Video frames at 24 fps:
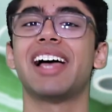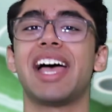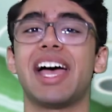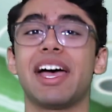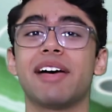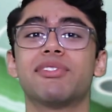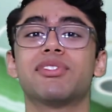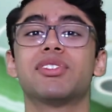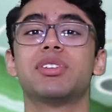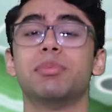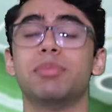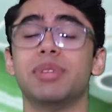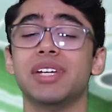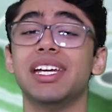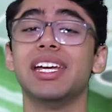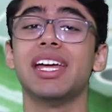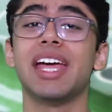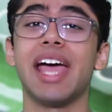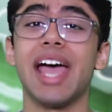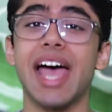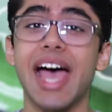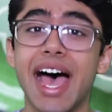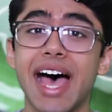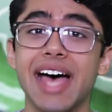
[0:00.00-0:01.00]
have to
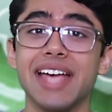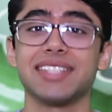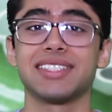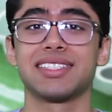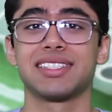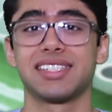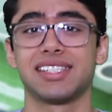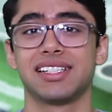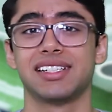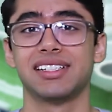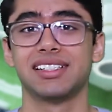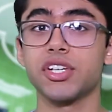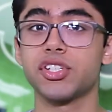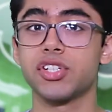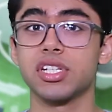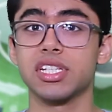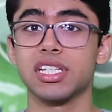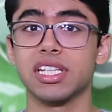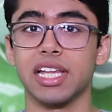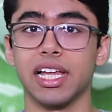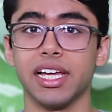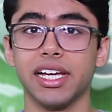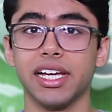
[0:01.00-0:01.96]
be asked. Questions